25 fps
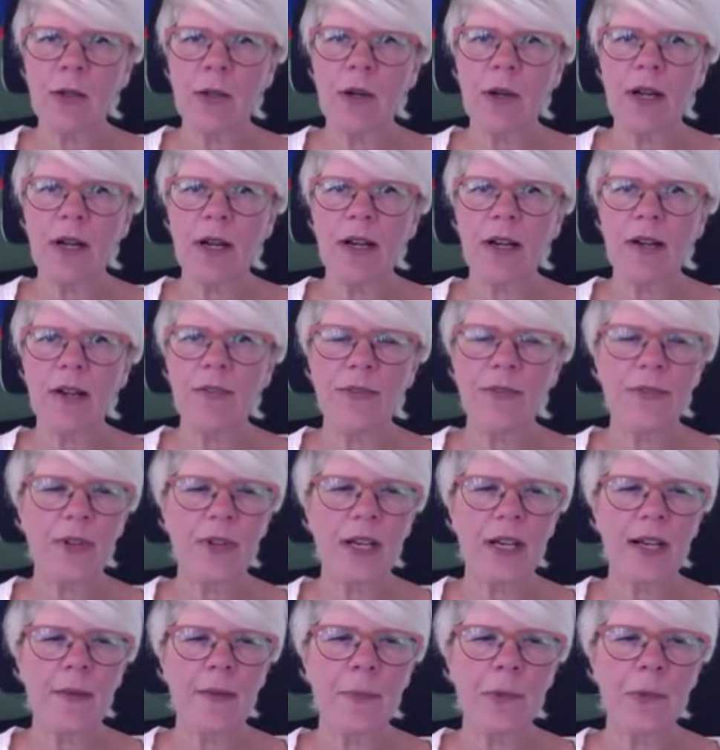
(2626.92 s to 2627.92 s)
of
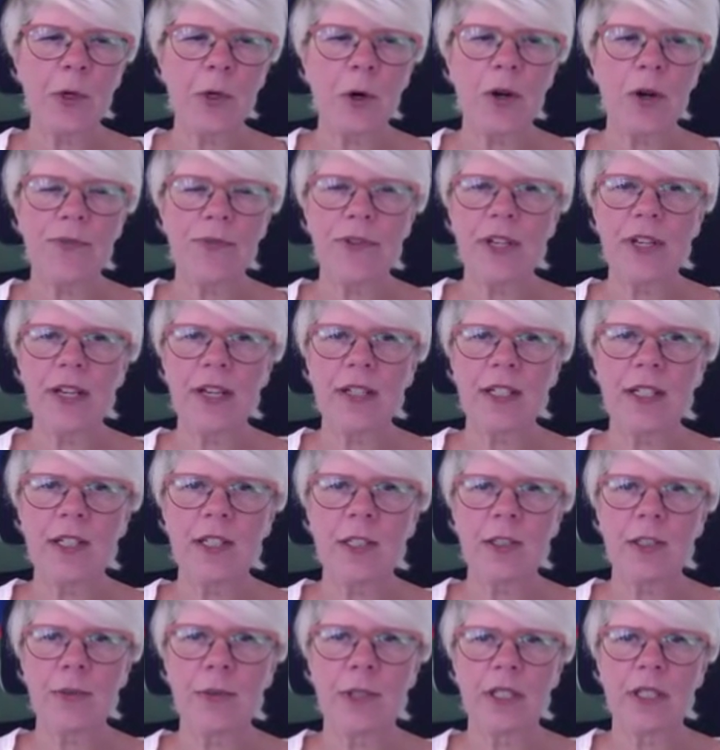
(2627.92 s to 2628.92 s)
coffee and
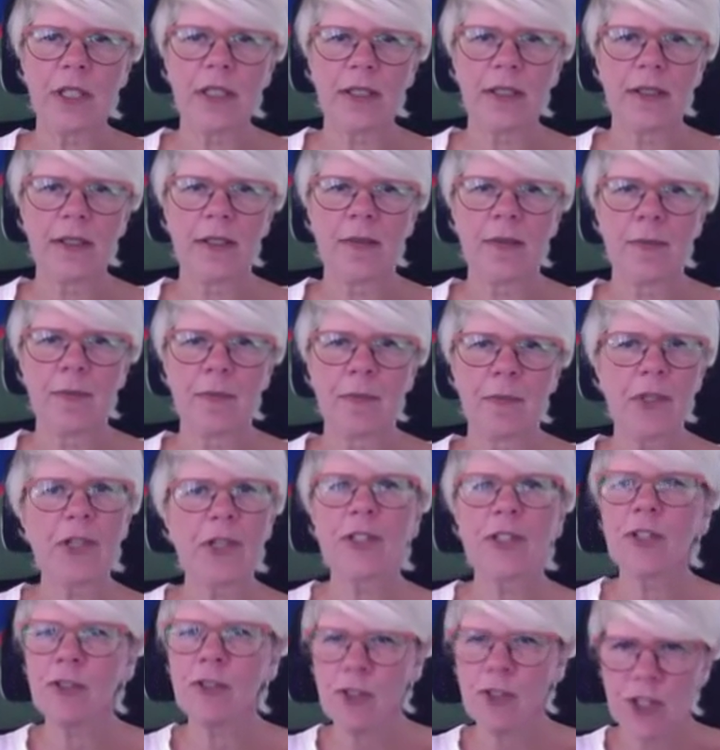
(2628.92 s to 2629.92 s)
Kahlua,
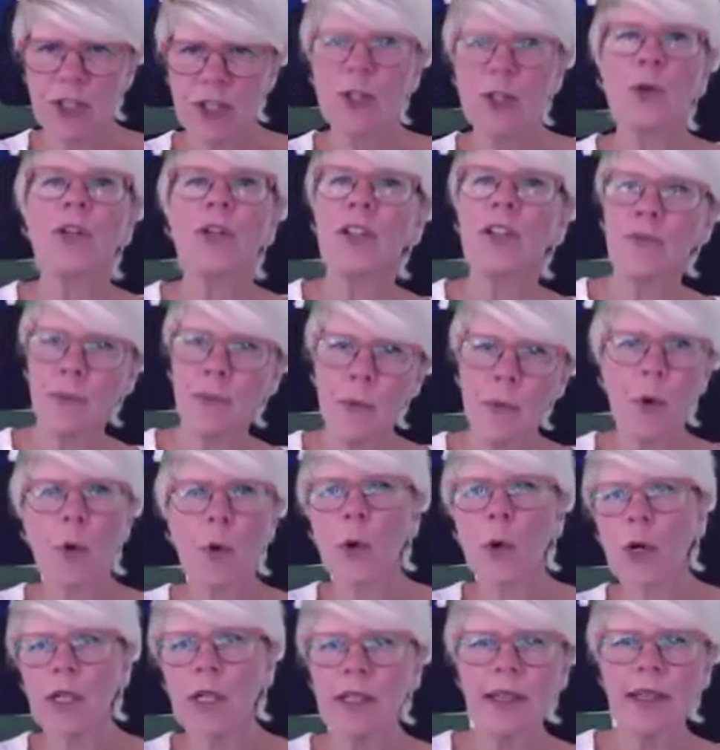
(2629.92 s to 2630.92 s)
because you just sort of
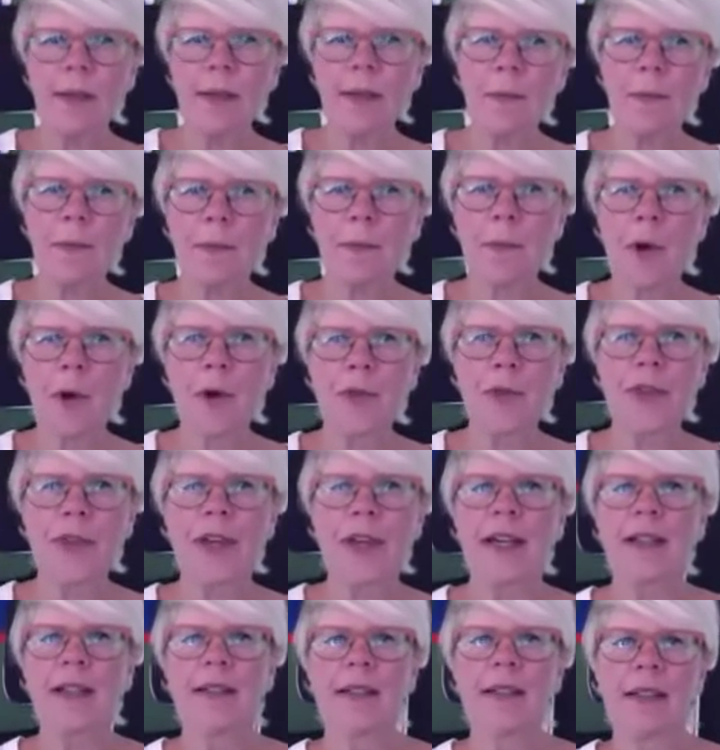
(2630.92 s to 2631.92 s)
poured them both
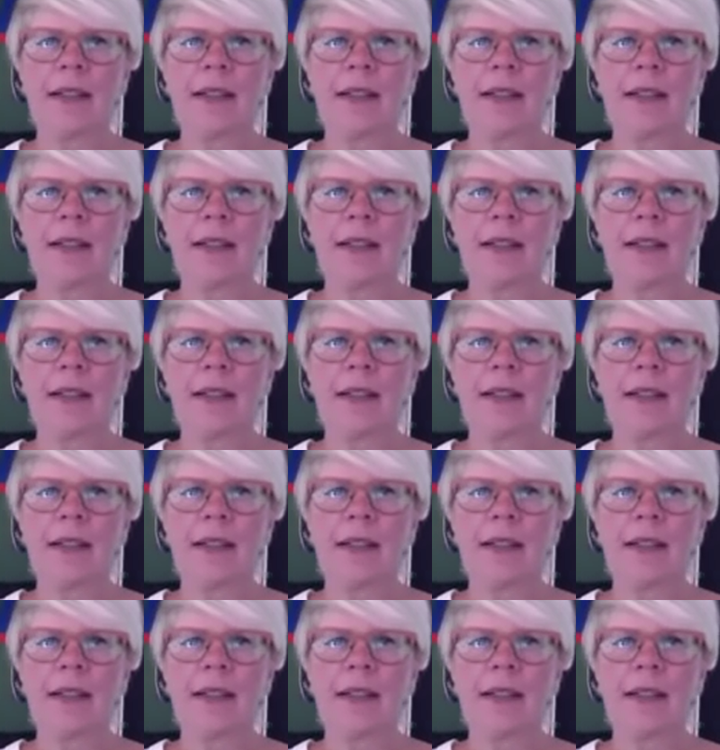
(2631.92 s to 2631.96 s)
in.